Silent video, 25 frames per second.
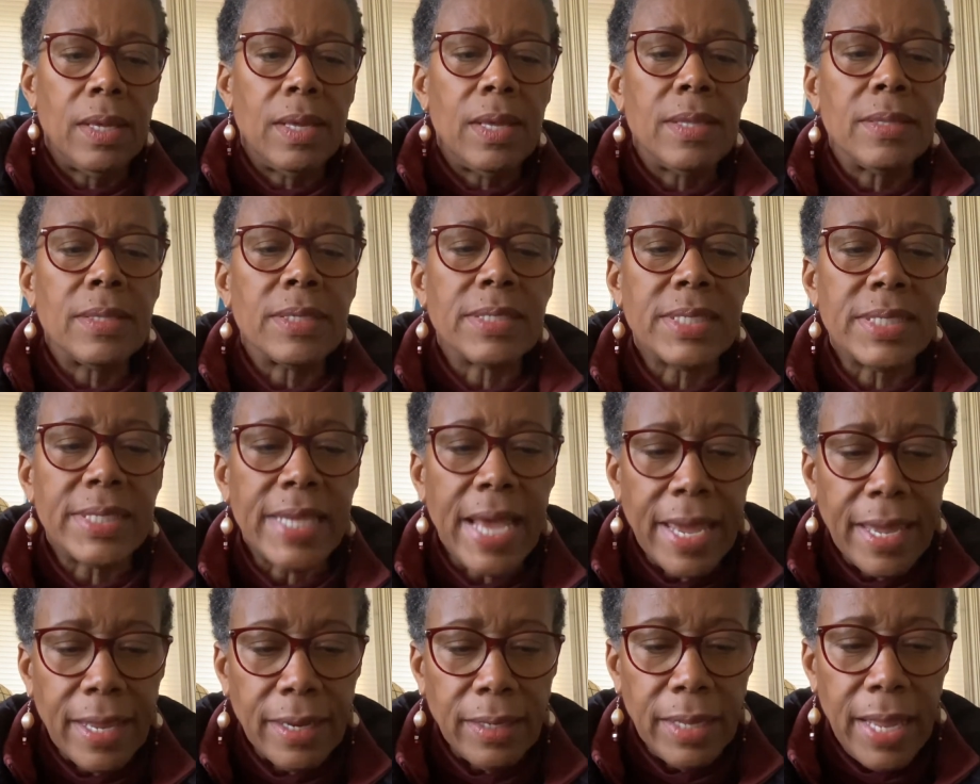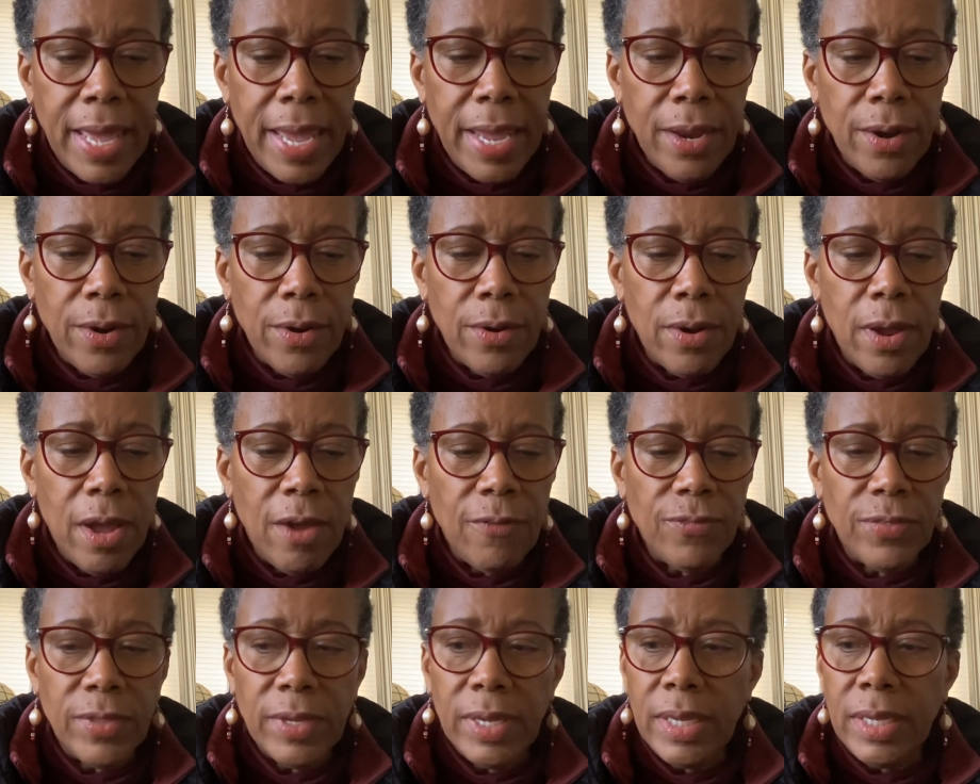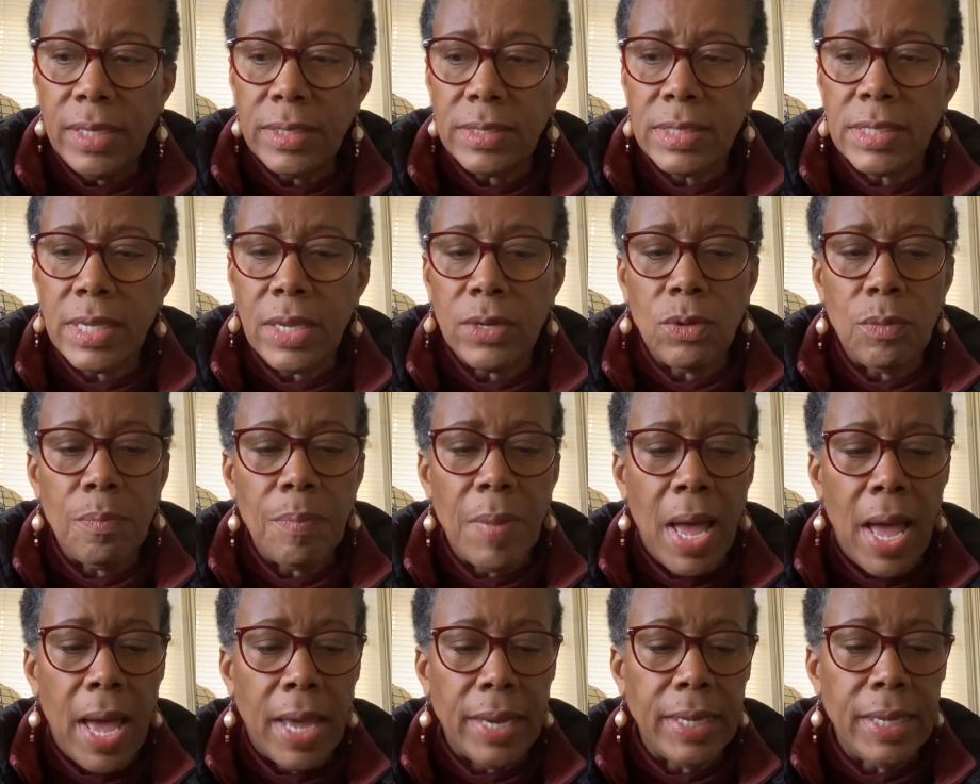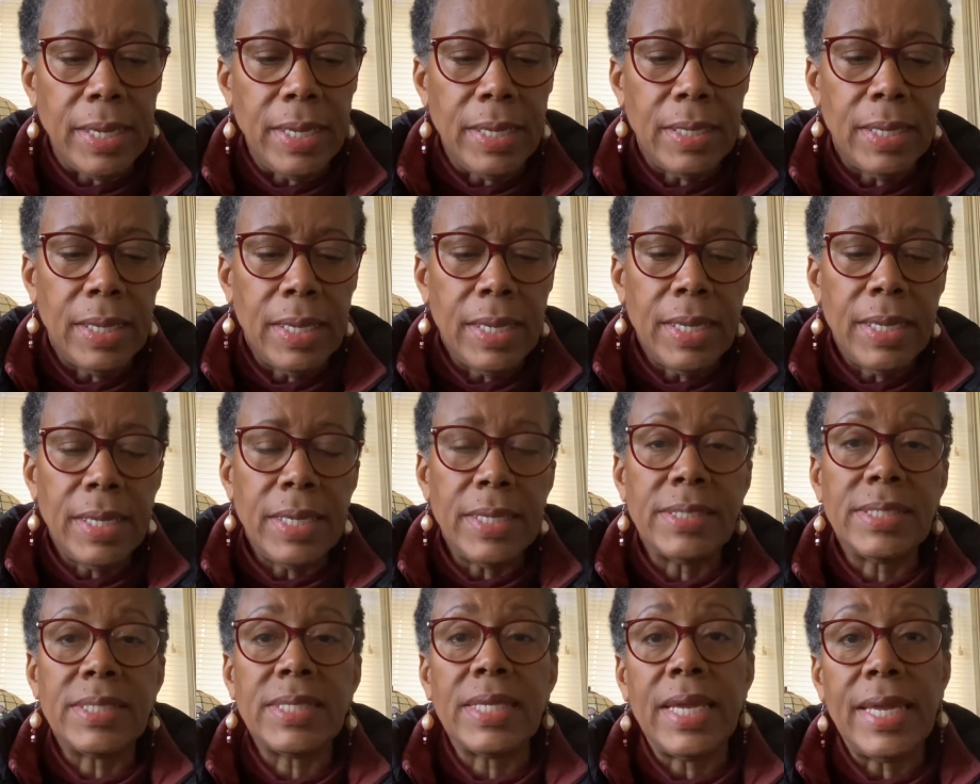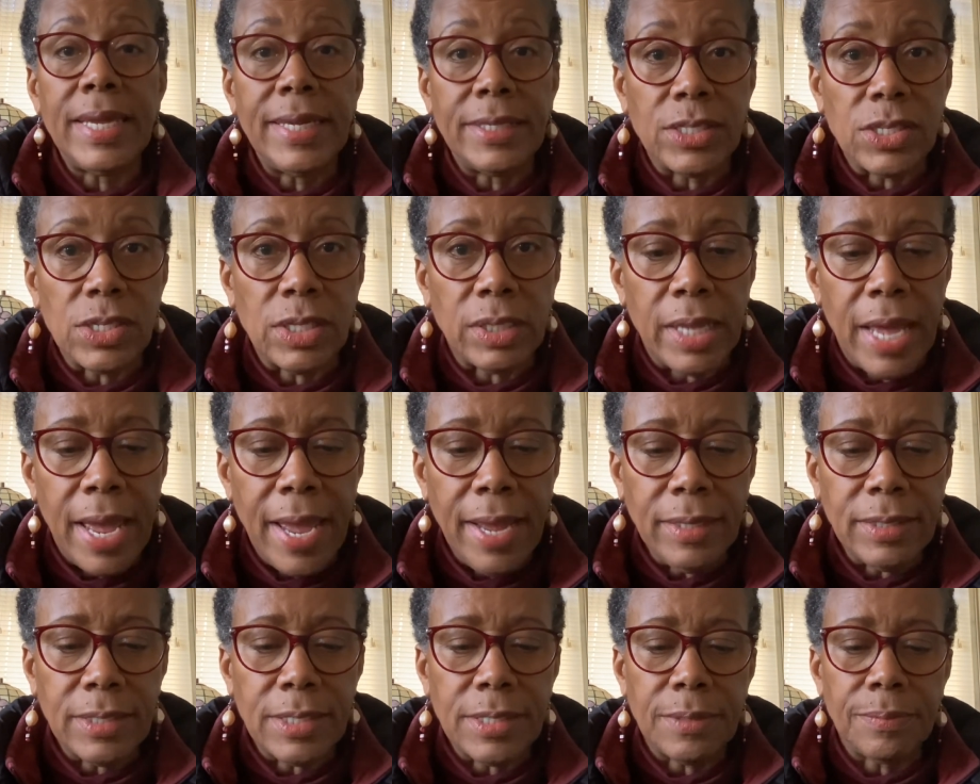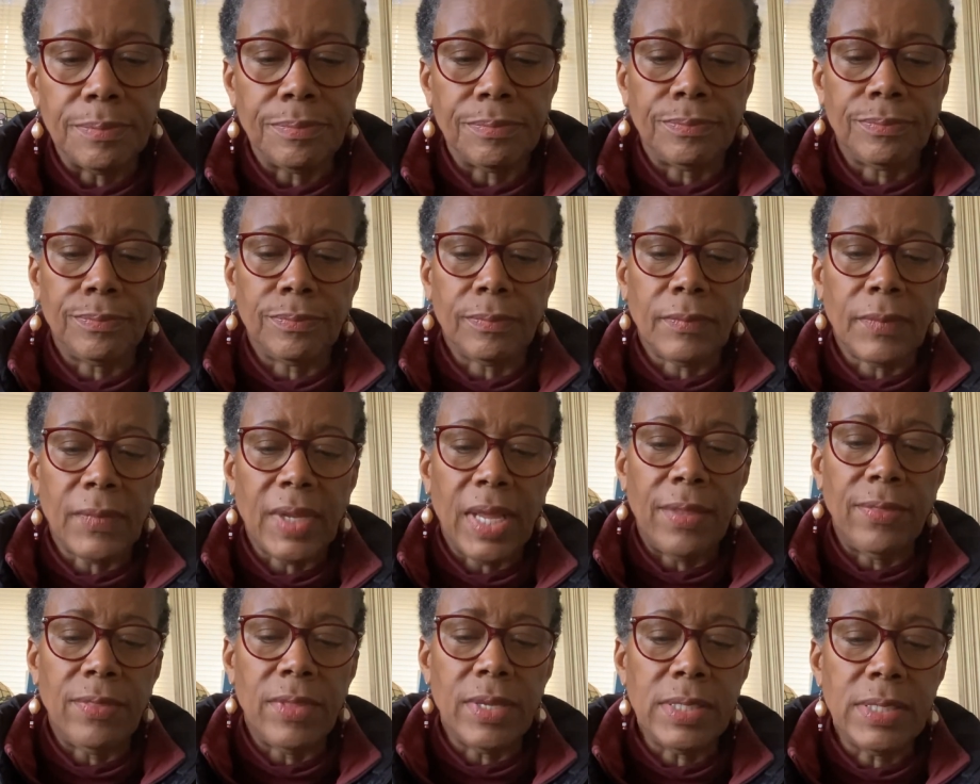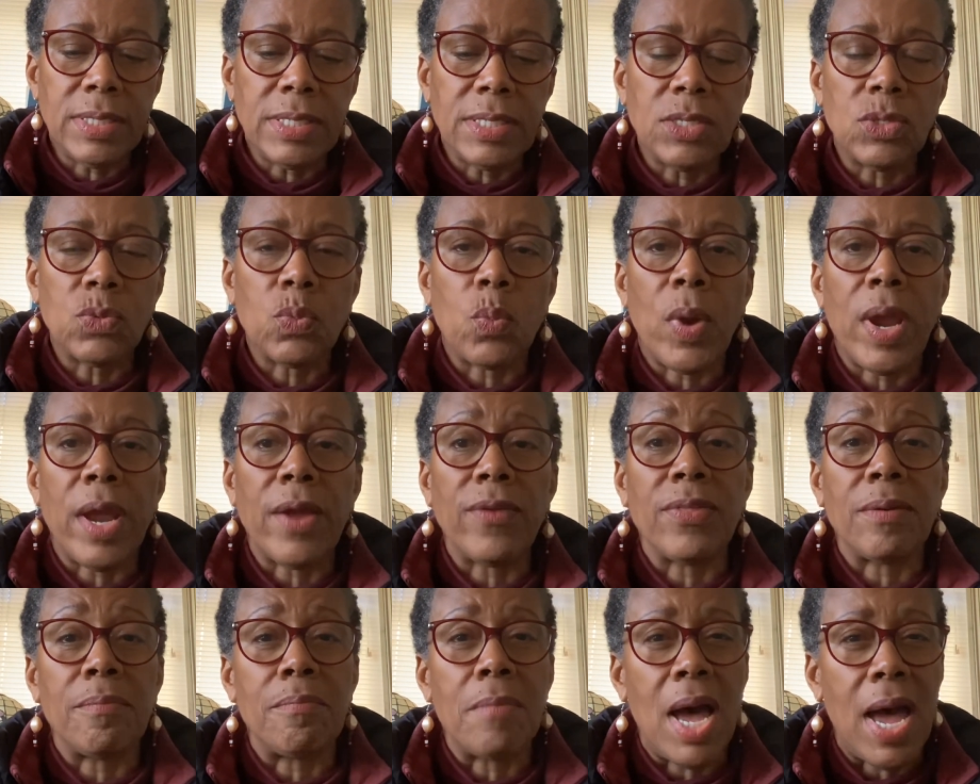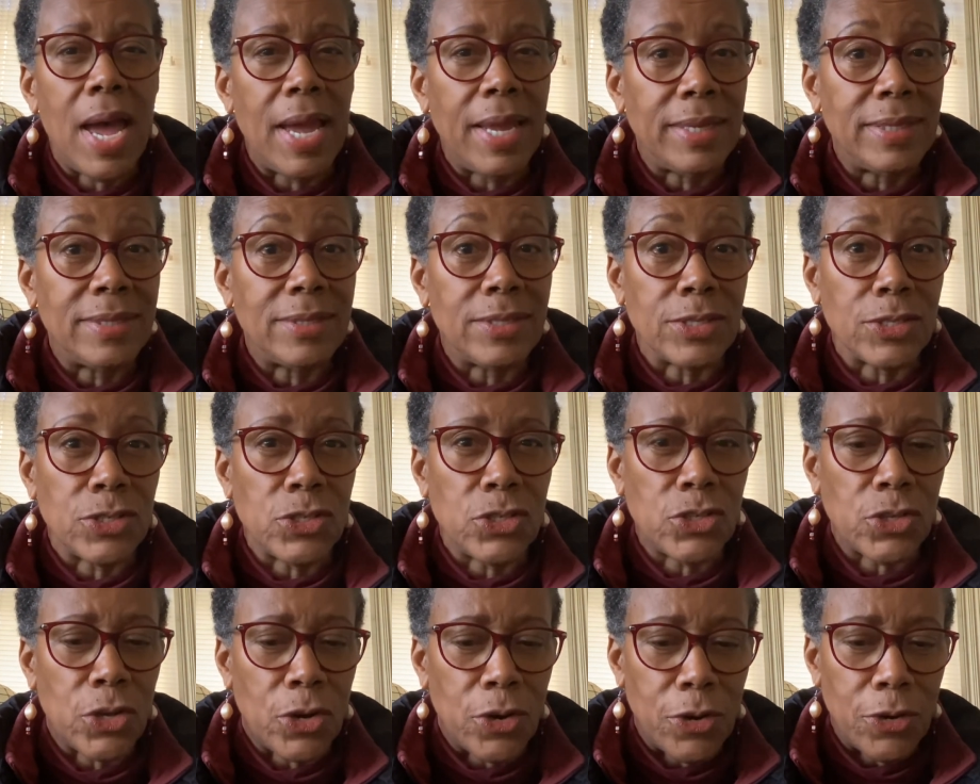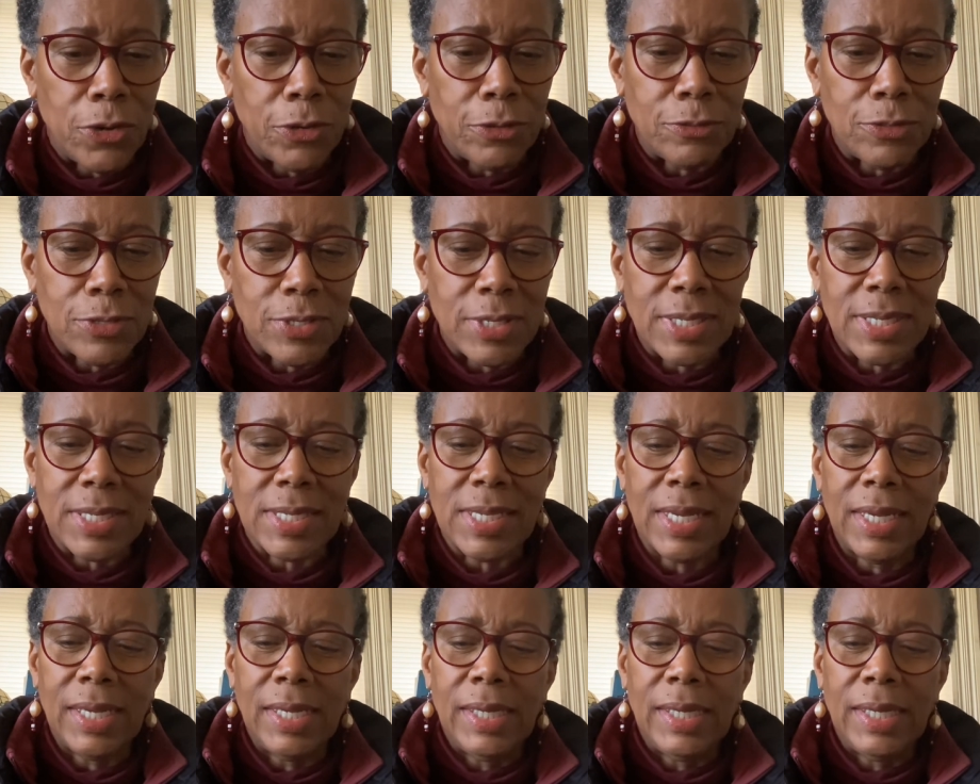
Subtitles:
The second layer of the subtle body is the intellect, and this is where the mind discerns.